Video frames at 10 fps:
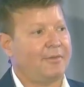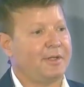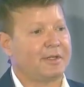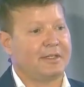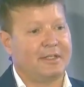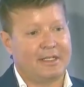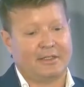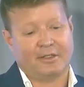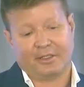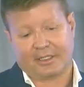you can
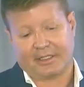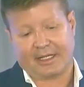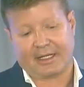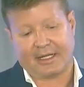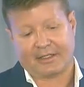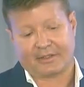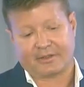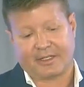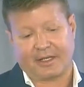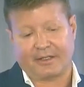then look at that cancer and say, oh,